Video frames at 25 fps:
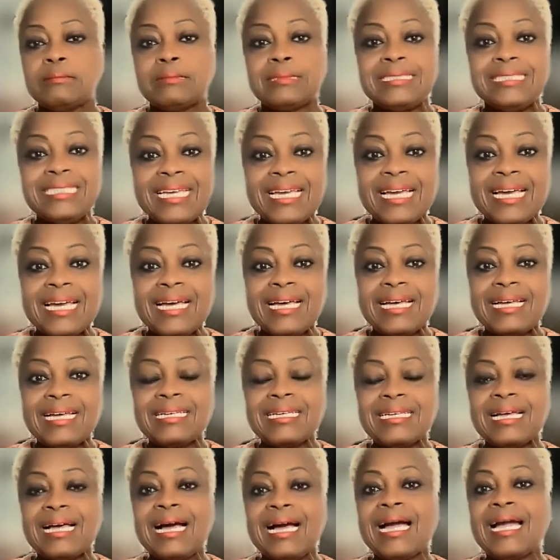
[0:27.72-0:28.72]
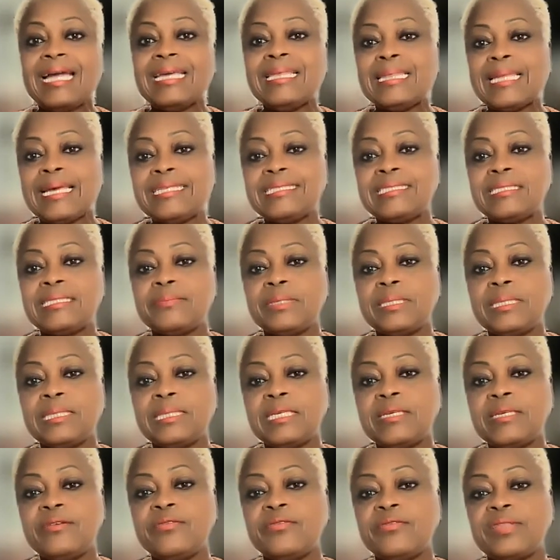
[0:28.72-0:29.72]
Yeah, I like to
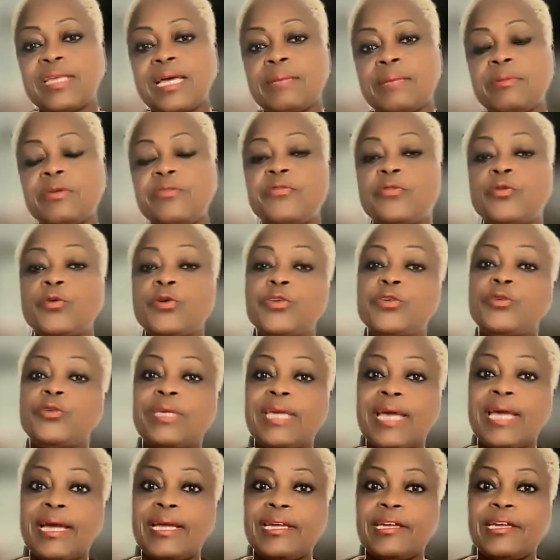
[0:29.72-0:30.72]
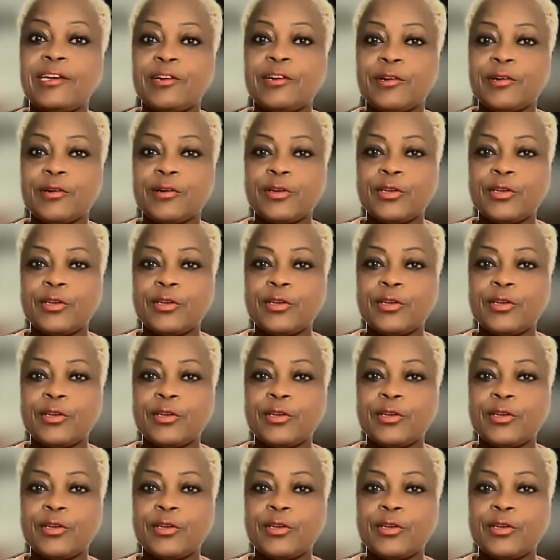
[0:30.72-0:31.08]
believe that before you get here,